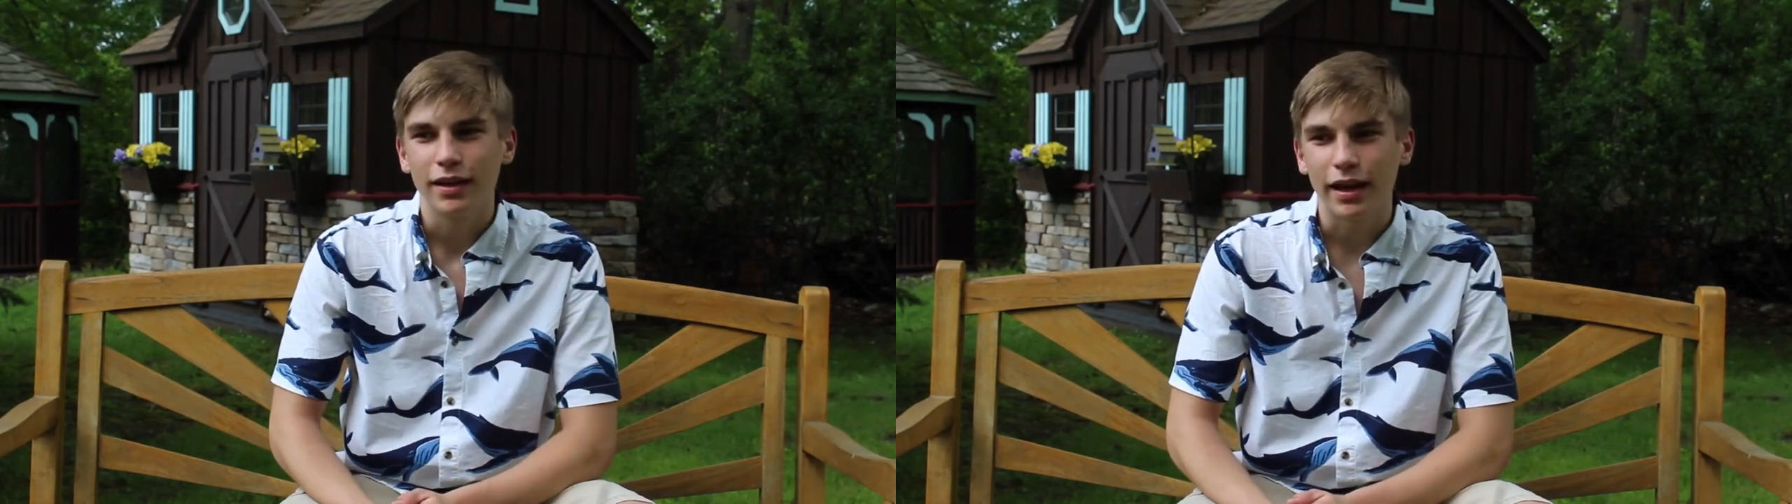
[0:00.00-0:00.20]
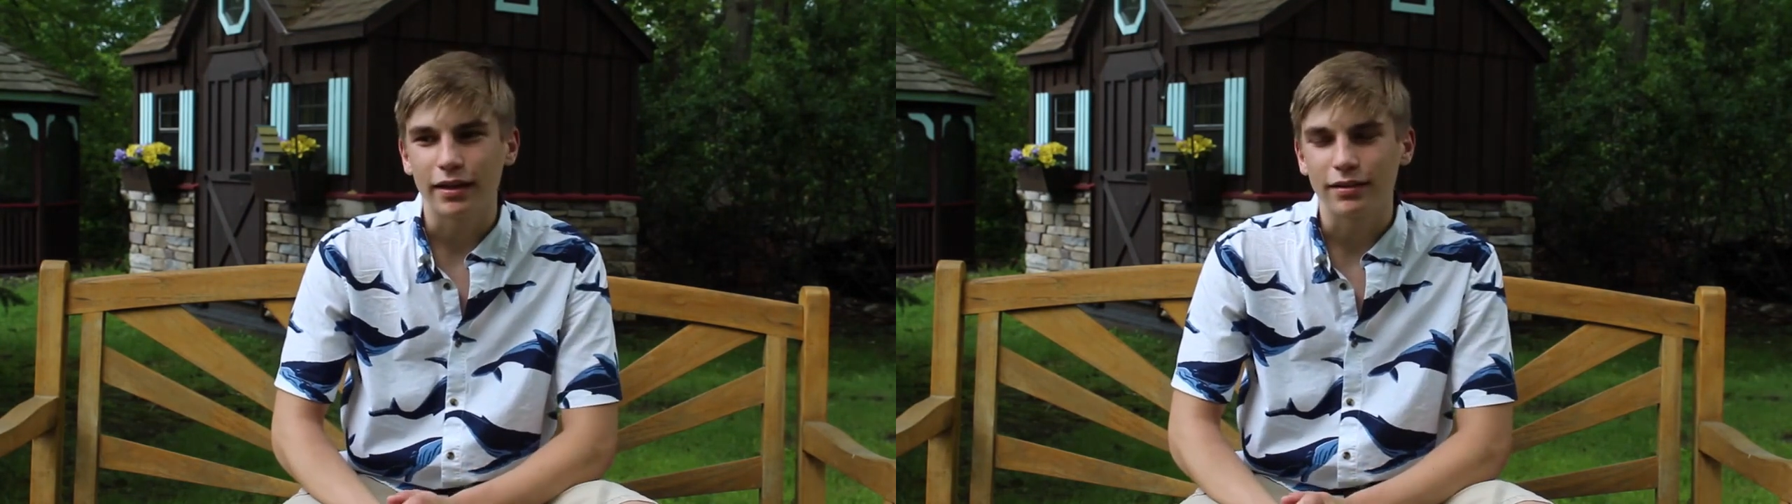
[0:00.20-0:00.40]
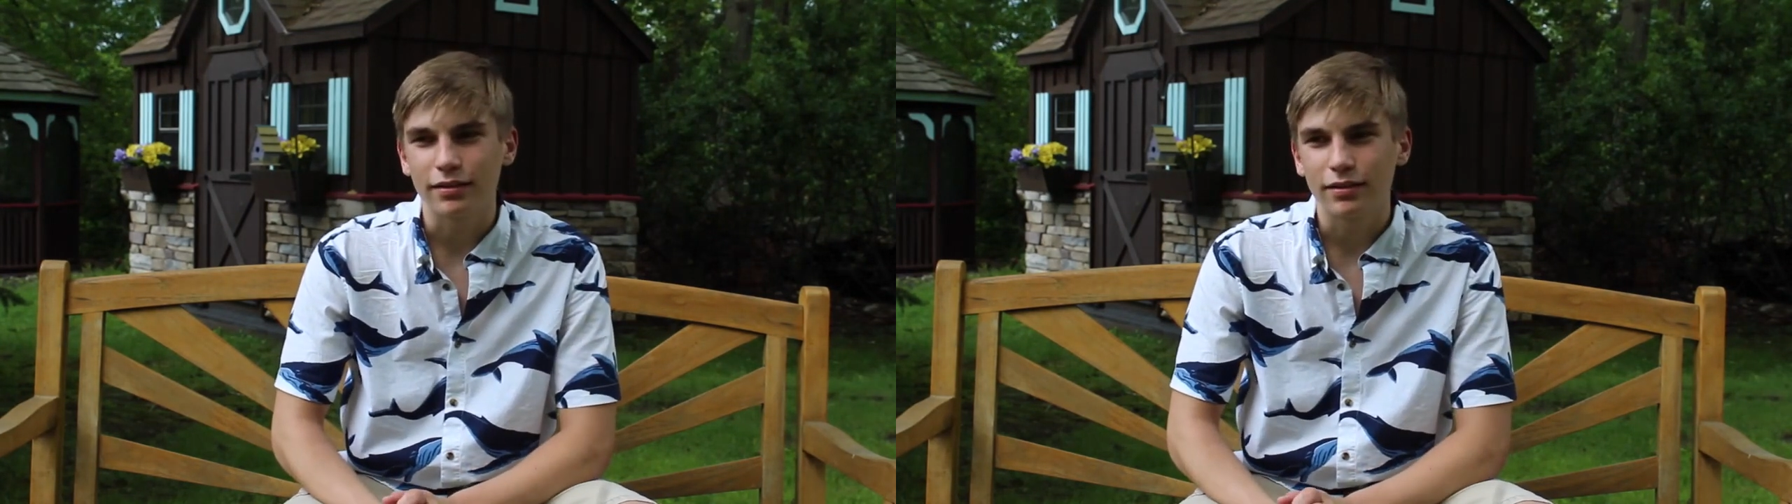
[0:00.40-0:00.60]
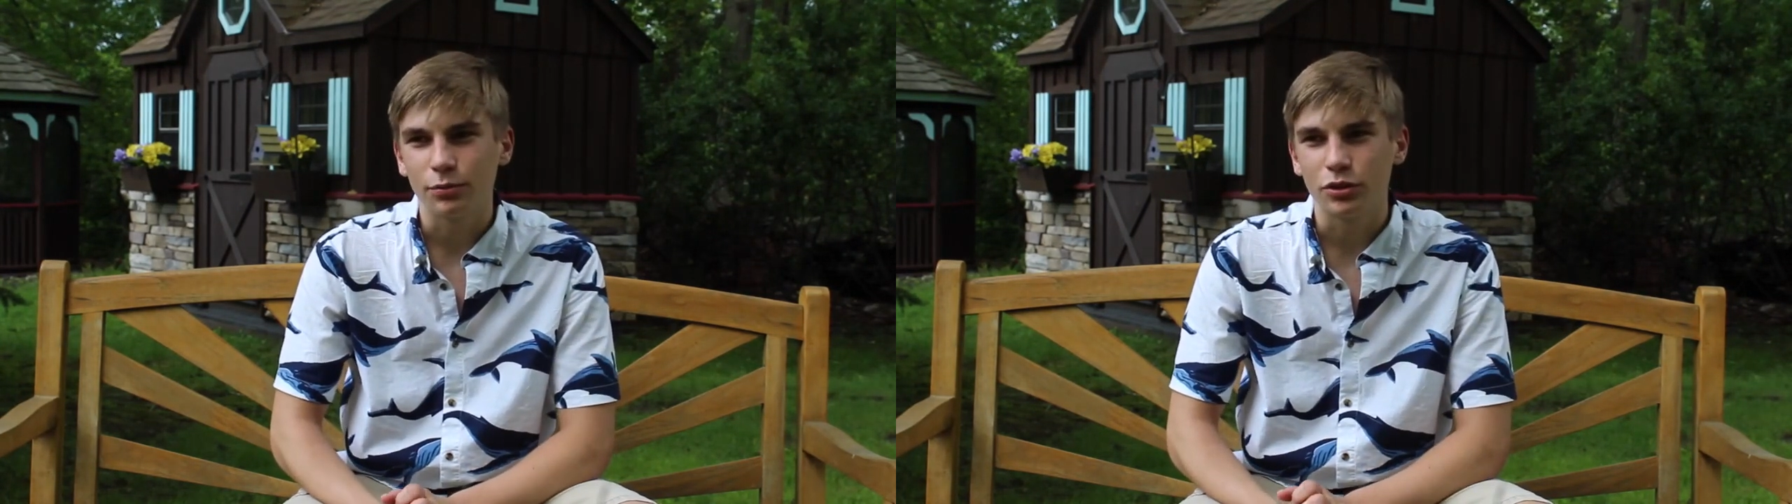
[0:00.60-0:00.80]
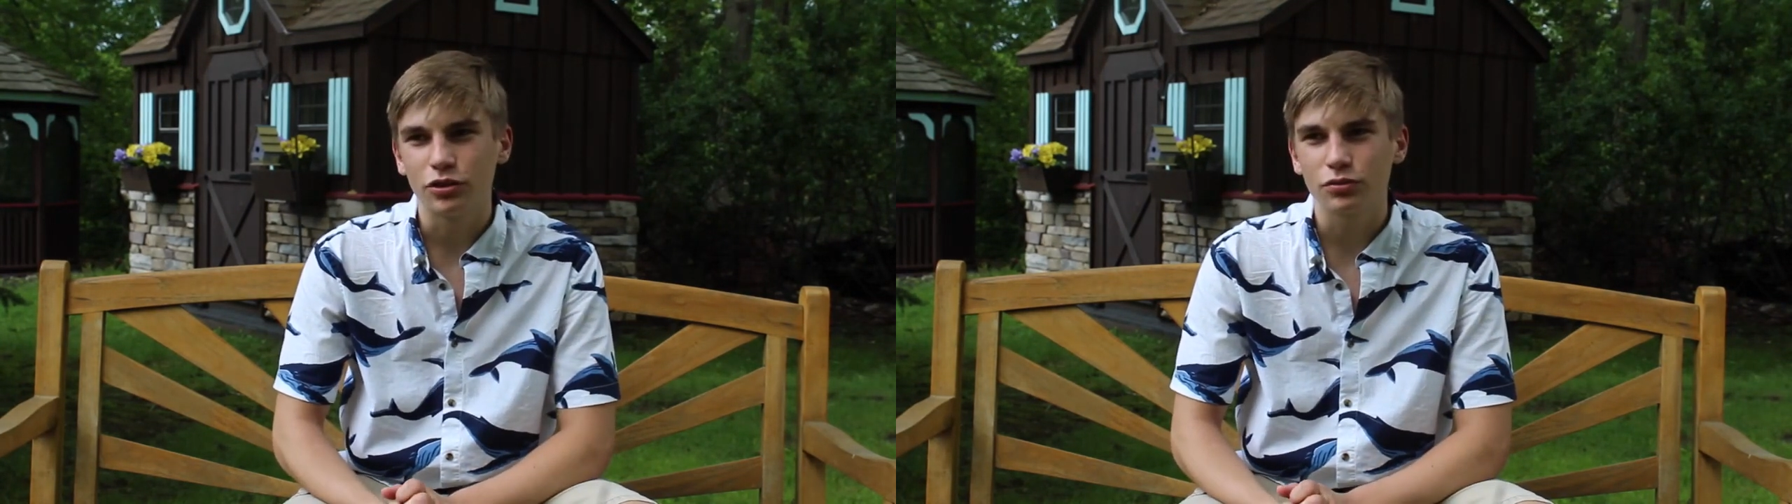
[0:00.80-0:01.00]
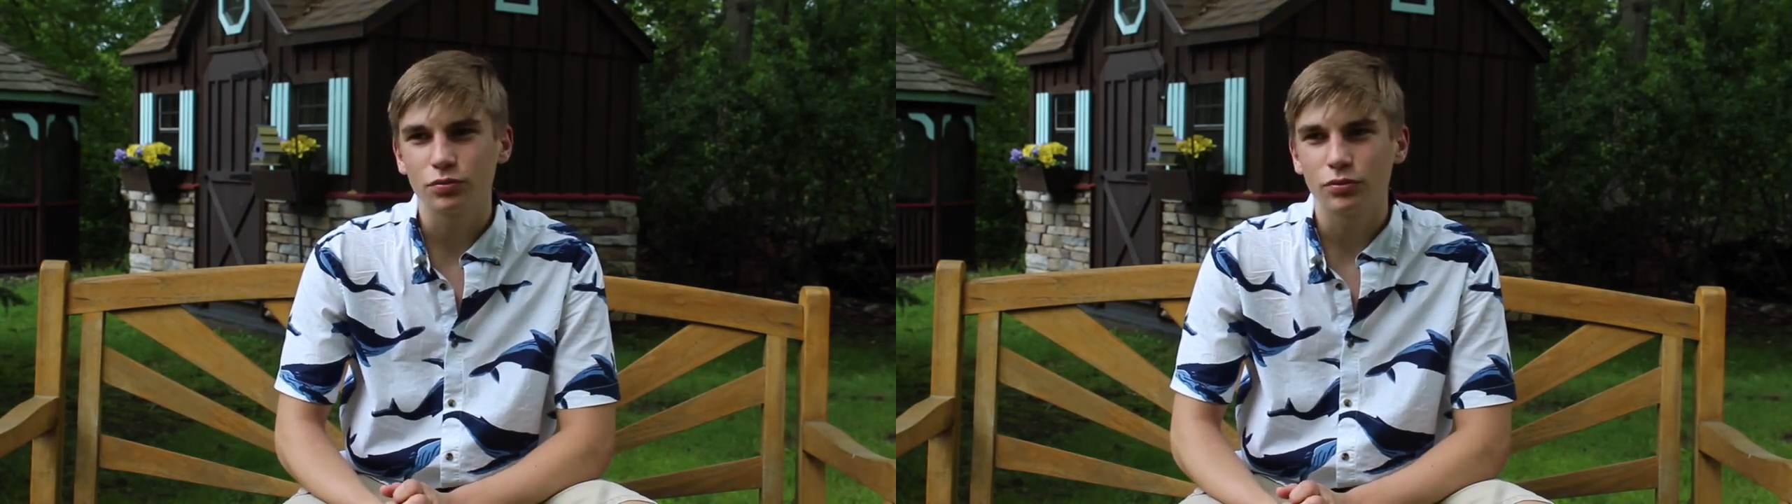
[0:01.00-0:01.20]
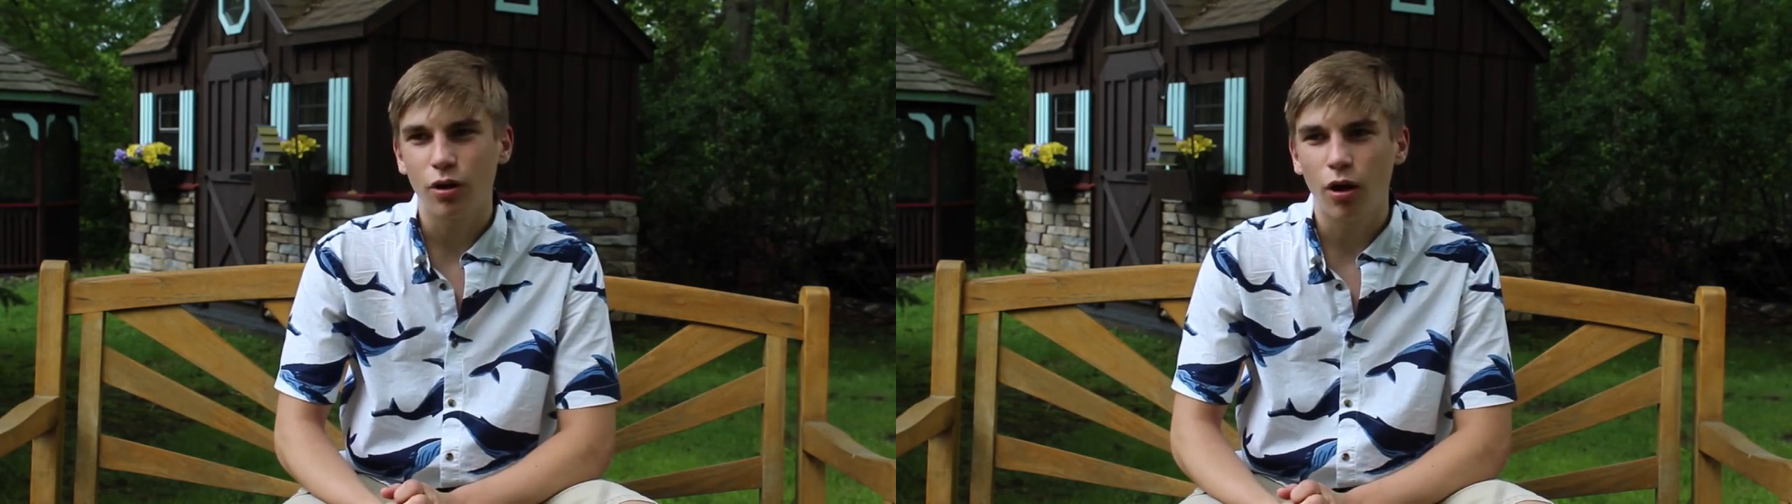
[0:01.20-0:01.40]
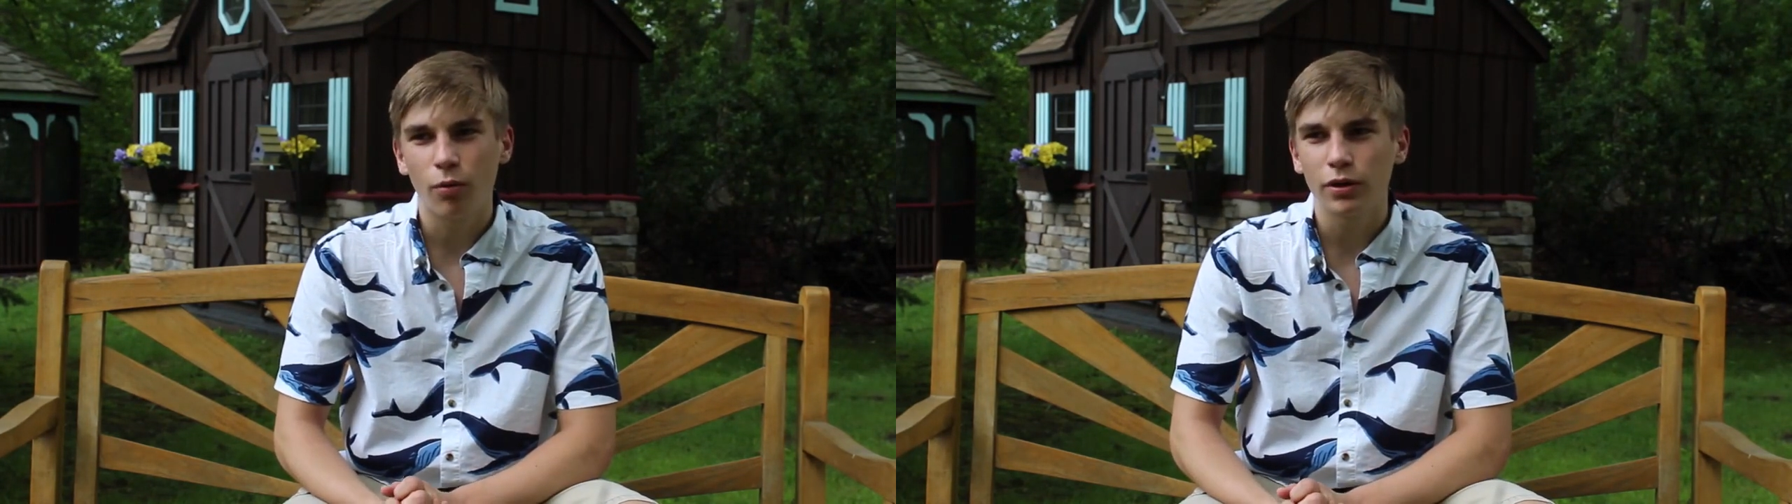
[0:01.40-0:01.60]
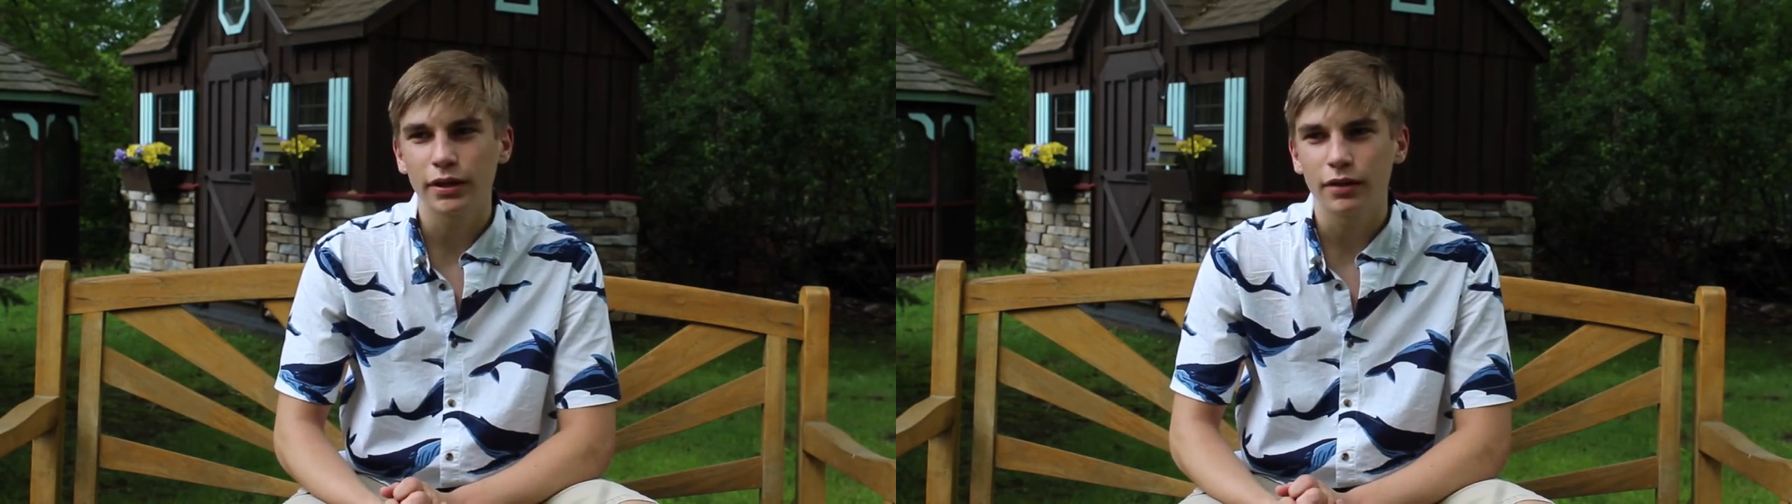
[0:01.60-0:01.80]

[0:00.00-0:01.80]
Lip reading: and we just all want to